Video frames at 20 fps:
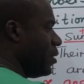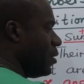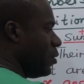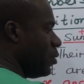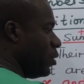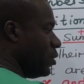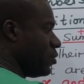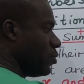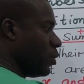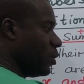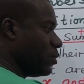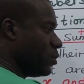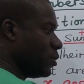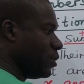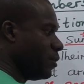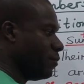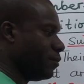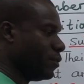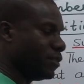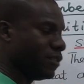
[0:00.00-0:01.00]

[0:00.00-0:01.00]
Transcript: No, it's going to give you